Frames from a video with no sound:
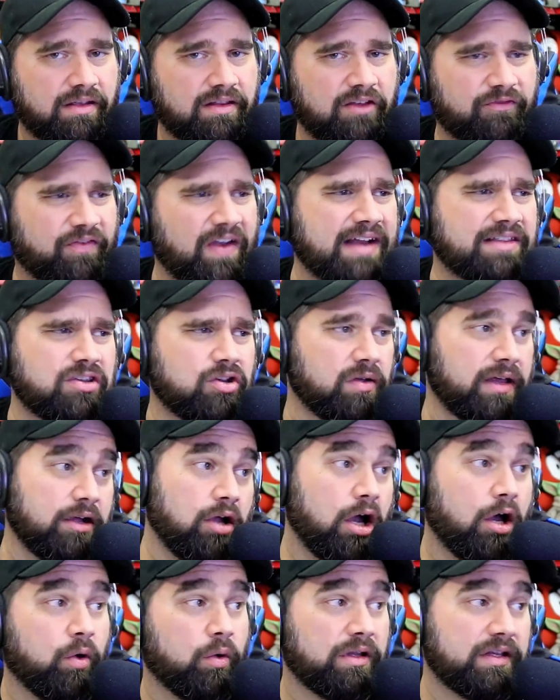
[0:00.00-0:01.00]
The fact that you're
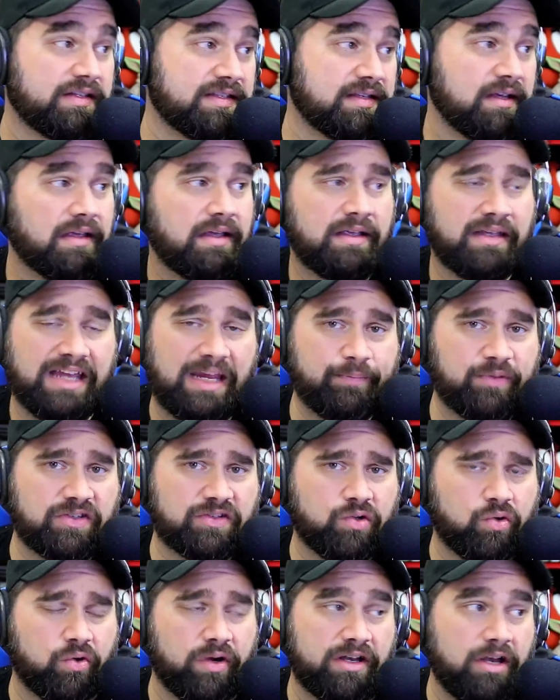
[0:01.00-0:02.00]
like, oh, let's keep a
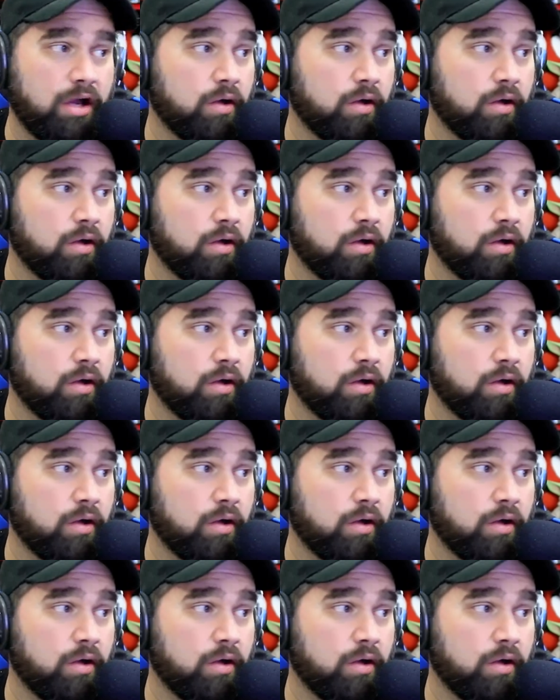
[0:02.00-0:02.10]
story.